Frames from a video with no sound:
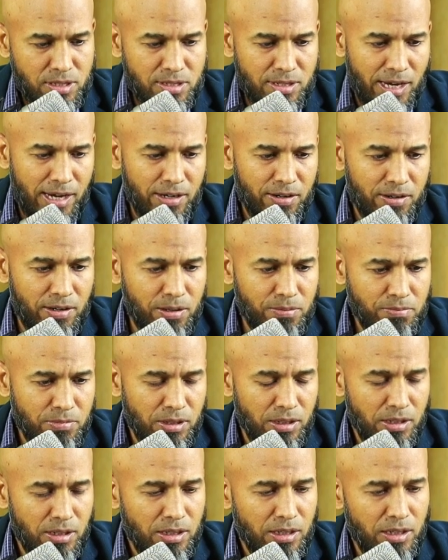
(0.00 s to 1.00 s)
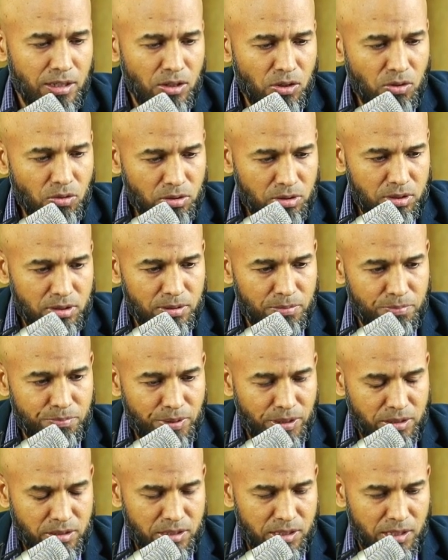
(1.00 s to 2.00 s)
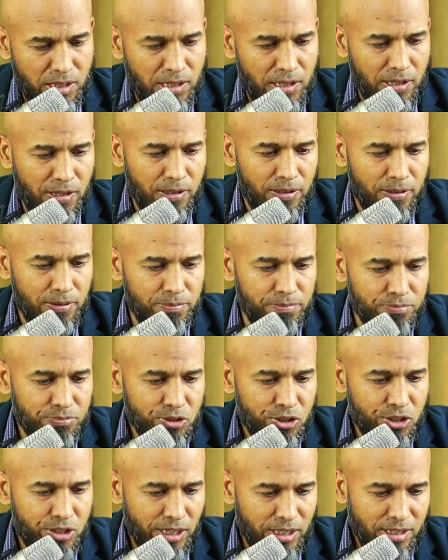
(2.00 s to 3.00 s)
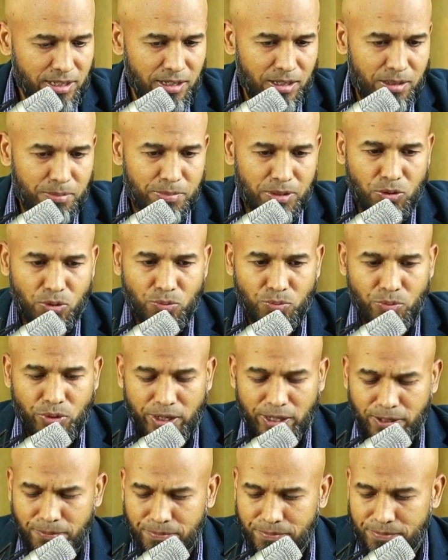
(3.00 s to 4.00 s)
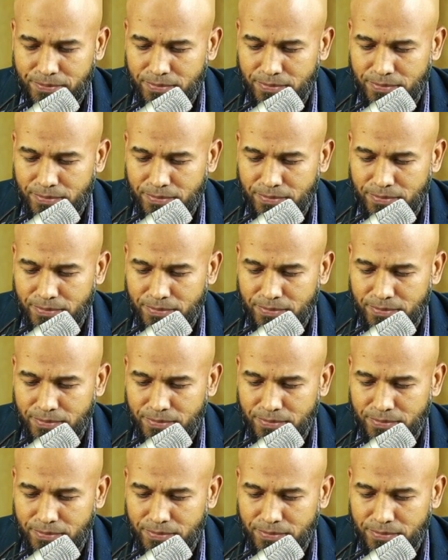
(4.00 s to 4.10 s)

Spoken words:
diagram. It looks a bit critical, but don't worry.